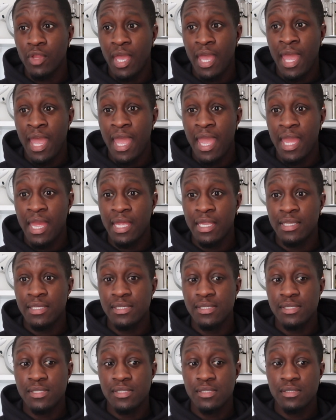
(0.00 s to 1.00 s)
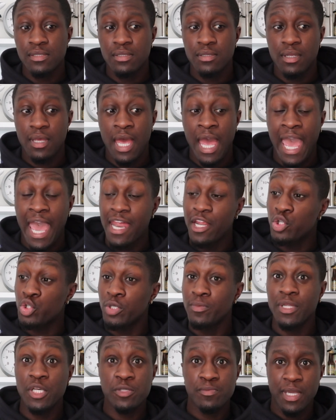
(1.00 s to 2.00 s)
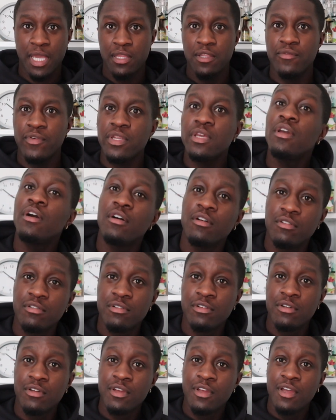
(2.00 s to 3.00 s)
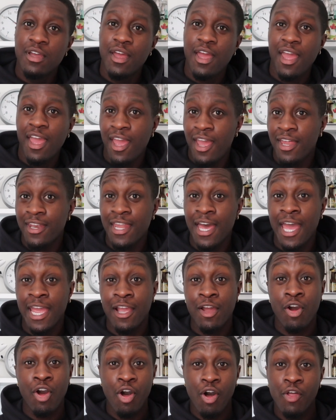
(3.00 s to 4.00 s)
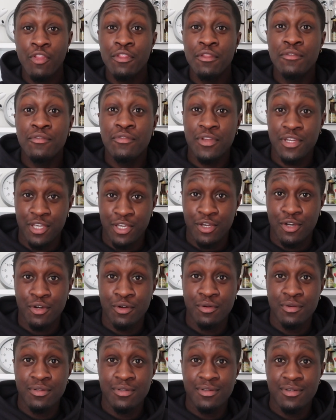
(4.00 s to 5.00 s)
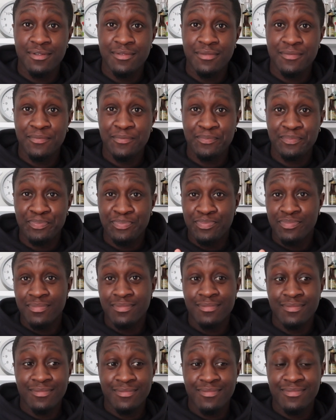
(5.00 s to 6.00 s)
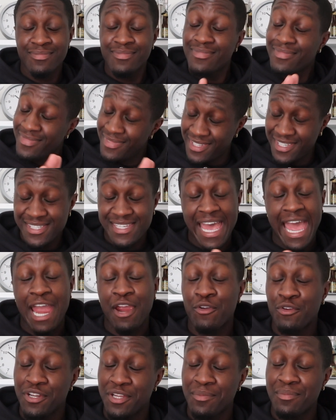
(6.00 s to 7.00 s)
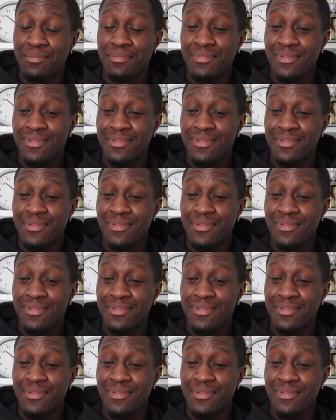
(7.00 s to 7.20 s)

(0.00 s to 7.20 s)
And I had a dream that I was making the video. And I called the video this acronym.